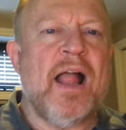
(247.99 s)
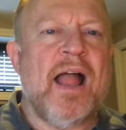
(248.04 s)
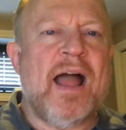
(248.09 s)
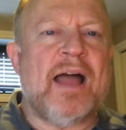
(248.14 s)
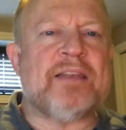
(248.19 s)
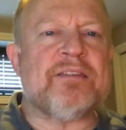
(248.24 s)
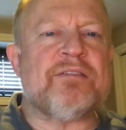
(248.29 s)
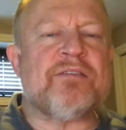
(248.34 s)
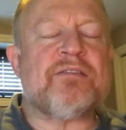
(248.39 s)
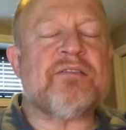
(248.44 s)

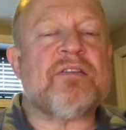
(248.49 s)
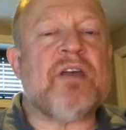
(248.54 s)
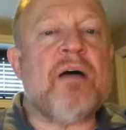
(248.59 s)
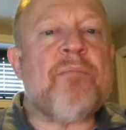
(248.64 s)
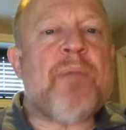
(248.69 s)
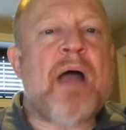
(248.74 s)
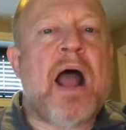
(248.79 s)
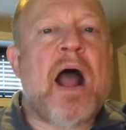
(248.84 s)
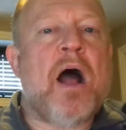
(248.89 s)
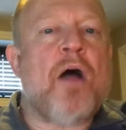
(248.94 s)
And
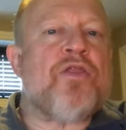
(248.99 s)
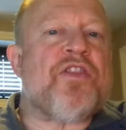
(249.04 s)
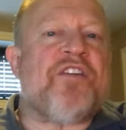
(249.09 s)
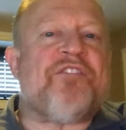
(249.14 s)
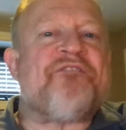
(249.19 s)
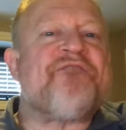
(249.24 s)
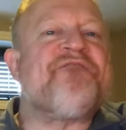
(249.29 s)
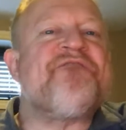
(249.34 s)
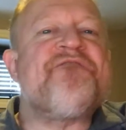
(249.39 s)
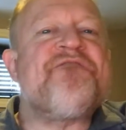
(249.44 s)
somehow
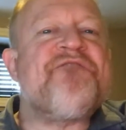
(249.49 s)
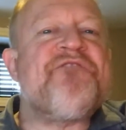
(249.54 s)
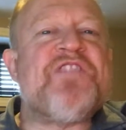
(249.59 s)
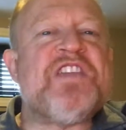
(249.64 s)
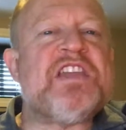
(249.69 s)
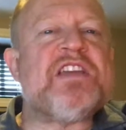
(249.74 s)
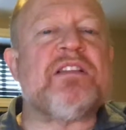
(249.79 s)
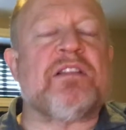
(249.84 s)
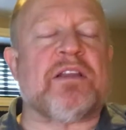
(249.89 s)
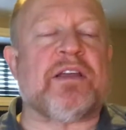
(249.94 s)
the
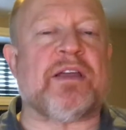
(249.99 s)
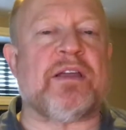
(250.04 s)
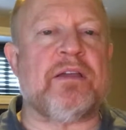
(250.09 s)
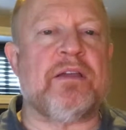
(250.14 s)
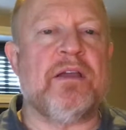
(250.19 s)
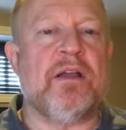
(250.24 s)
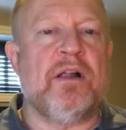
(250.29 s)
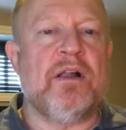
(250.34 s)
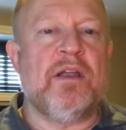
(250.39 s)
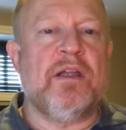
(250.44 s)
feeling
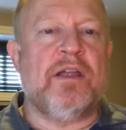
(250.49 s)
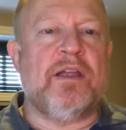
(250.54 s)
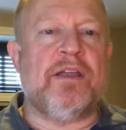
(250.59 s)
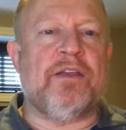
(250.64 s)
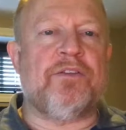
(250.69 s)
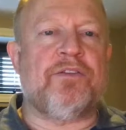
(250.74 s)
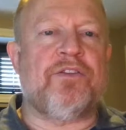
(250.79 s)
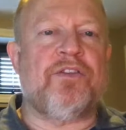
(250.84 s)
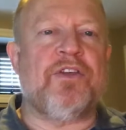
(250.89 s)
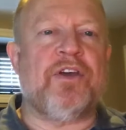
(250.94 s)

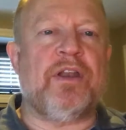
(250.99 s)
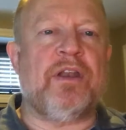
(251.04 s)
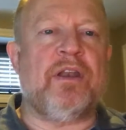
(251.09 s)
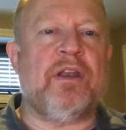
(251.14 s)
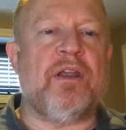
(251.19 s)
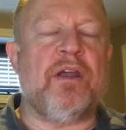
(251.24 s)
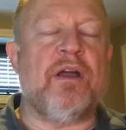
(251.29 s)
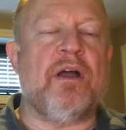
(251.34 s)
is that